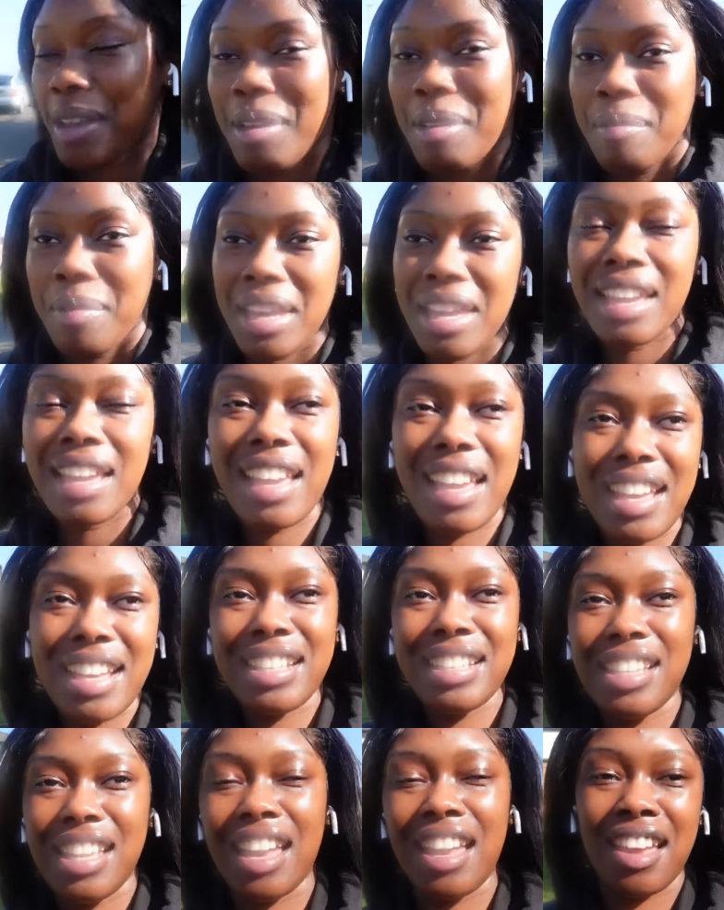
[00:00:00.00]
but yeah
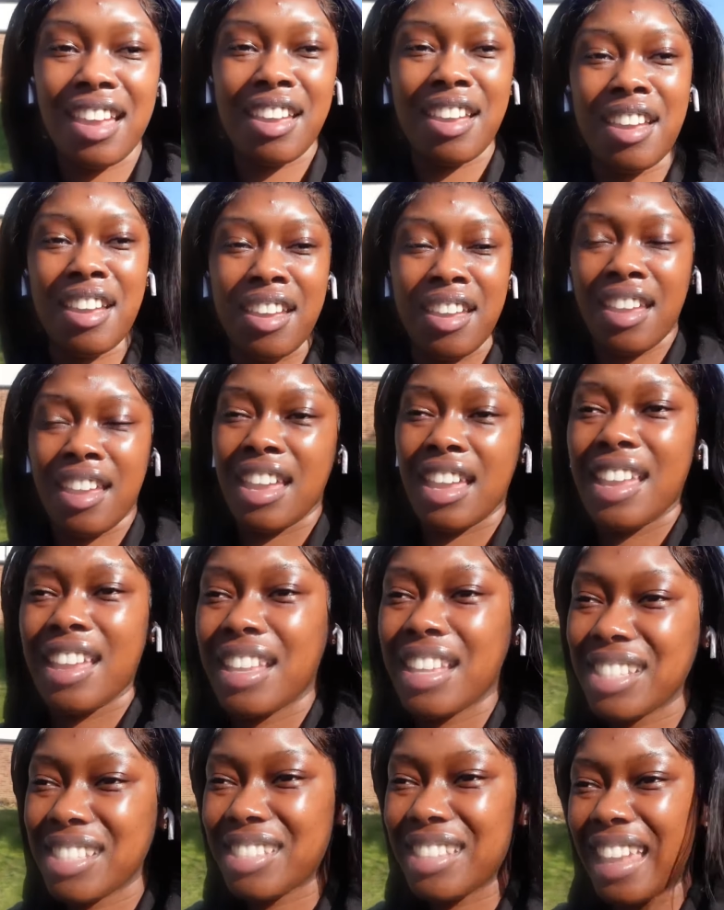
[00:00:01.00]
guys,
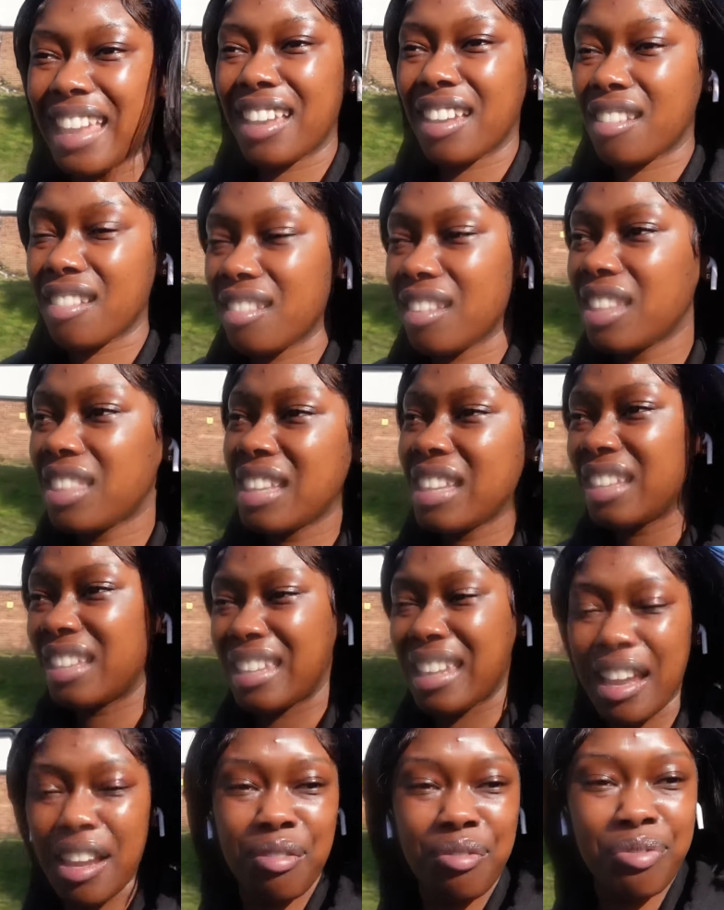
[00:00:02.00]
it's like I think
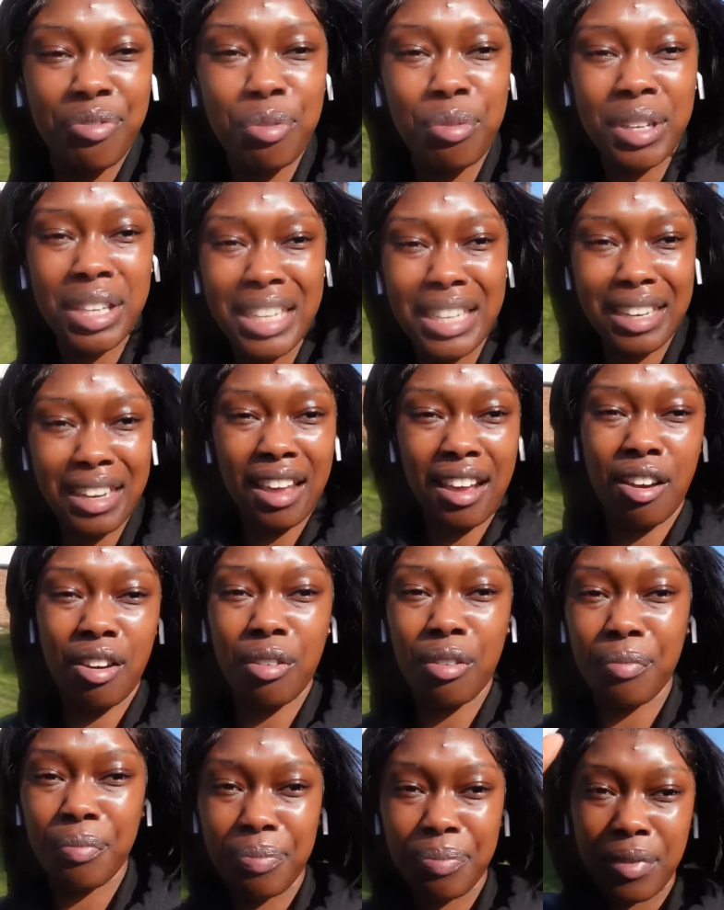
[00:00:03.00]
9:40 now
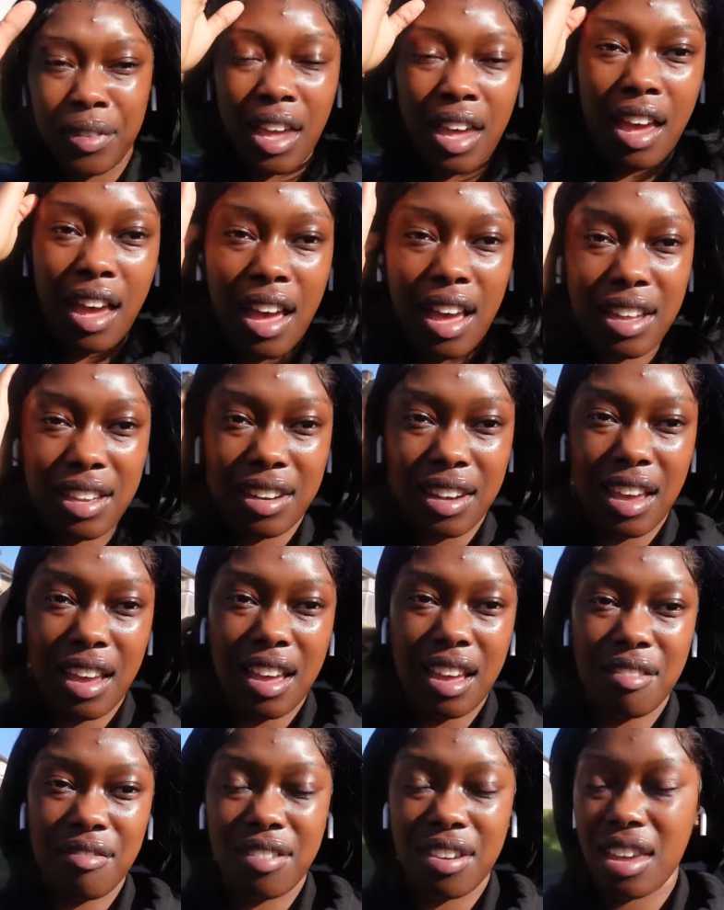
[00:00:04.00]
and I
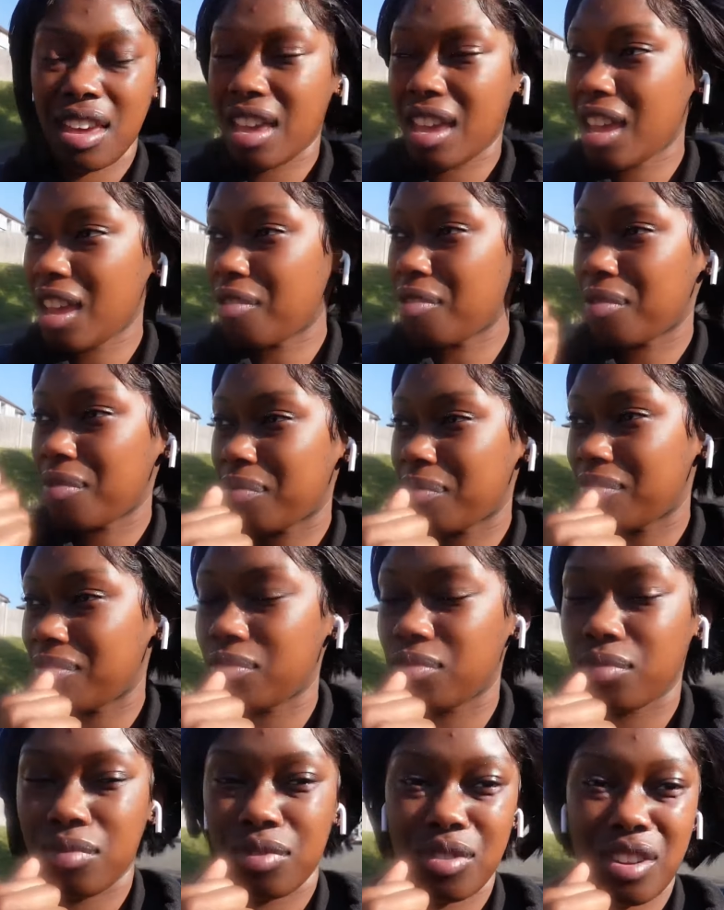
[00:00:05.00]
have a hair
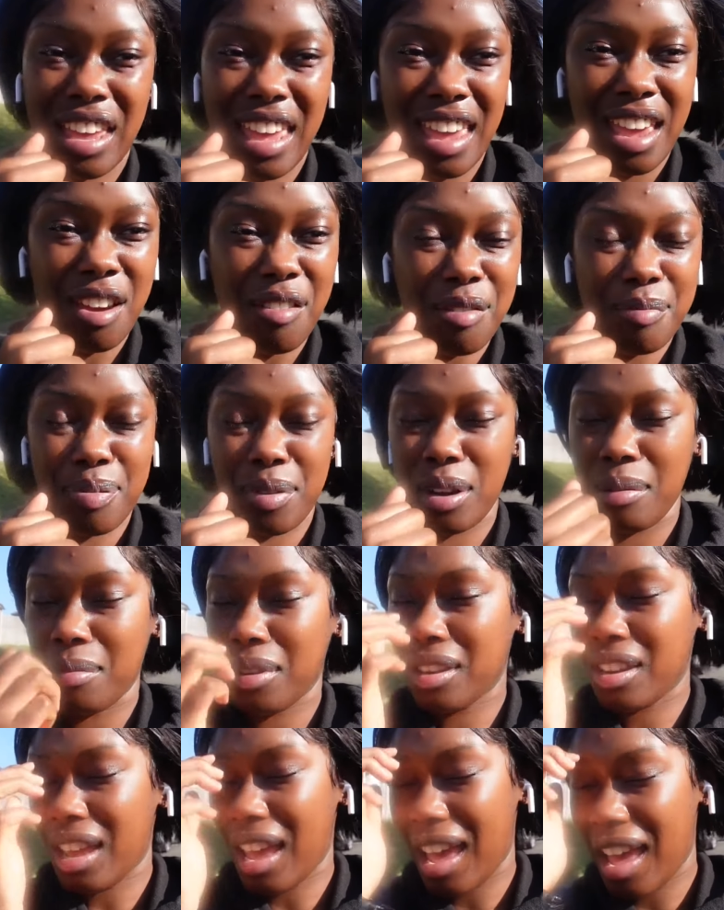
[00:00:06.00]

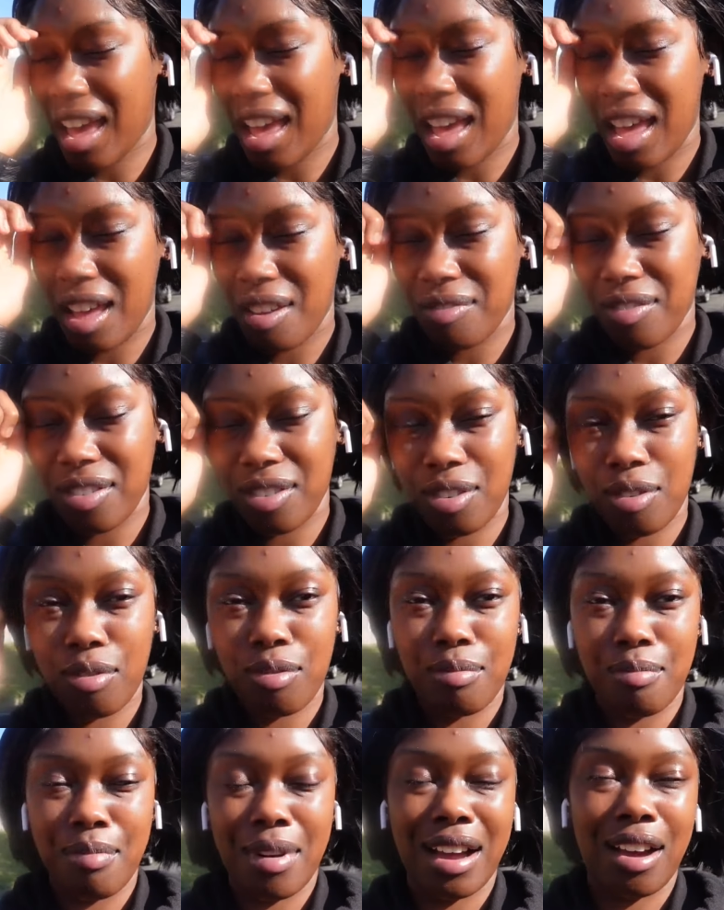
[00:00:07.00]
appointment. I have, oh
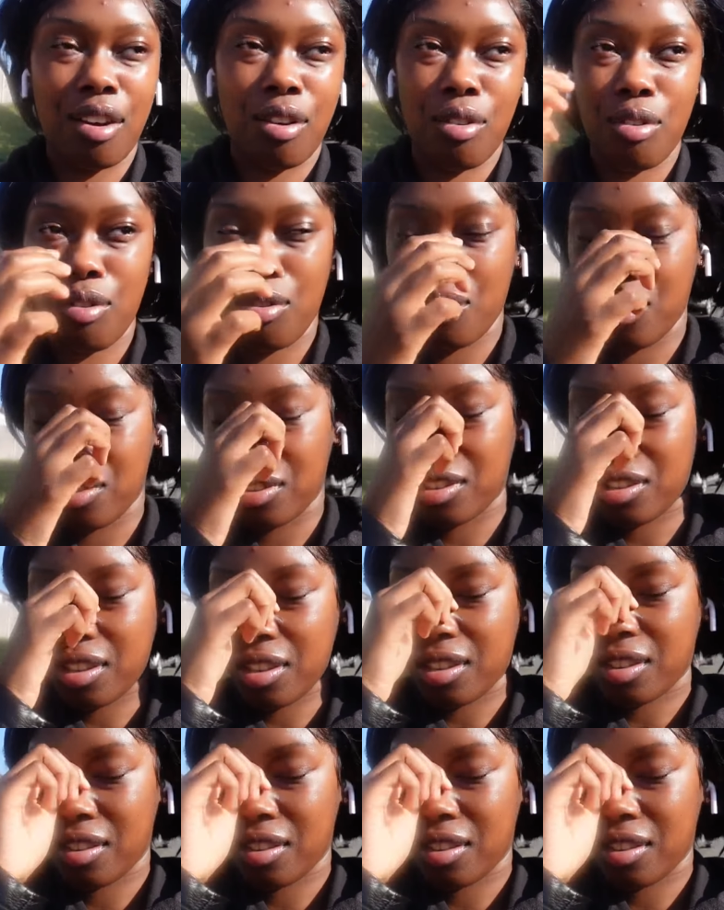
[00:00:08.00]
my gosh,